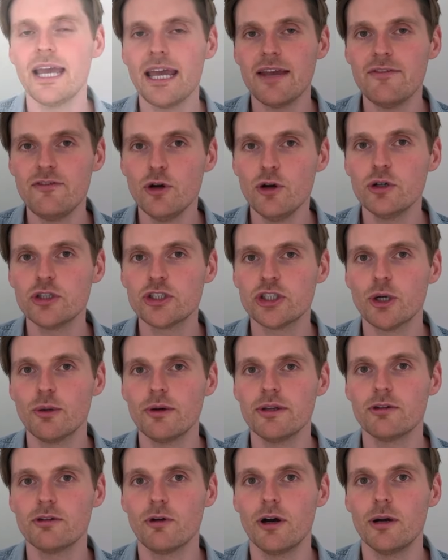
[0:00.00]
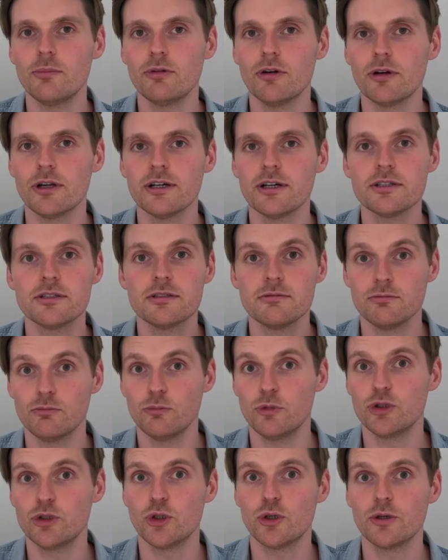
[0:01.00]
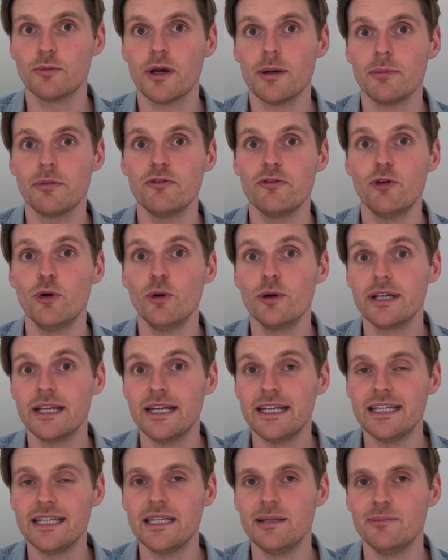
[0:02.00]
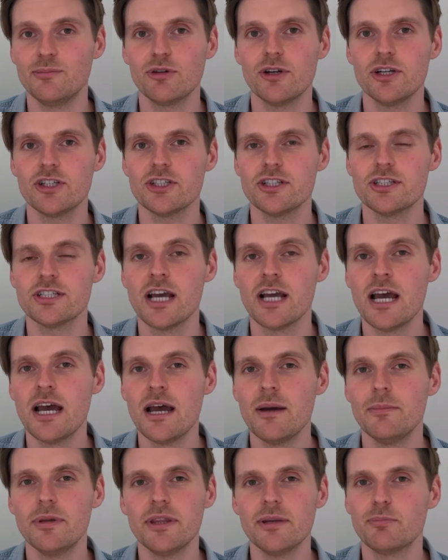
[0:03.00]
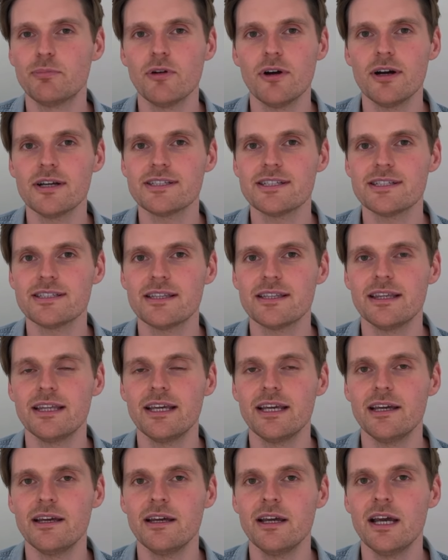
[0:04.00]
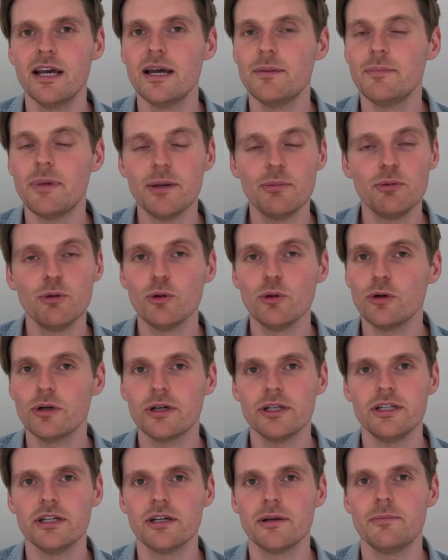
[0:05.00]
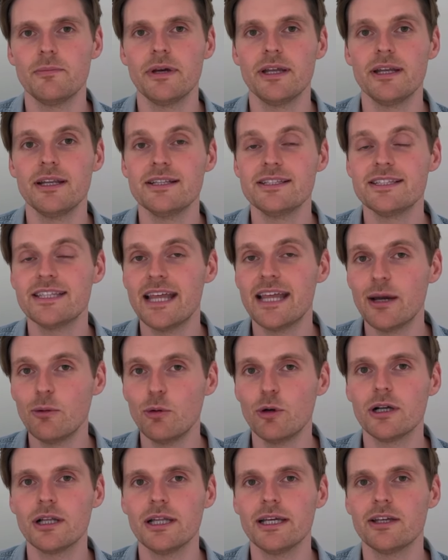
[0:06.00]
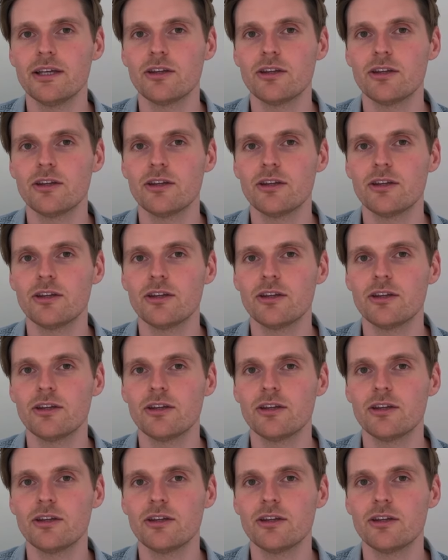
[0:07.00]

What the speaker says: If you're showing the right products, we're talking about before getting the impressions, but the price isn't there, people will look at your competitors, they will click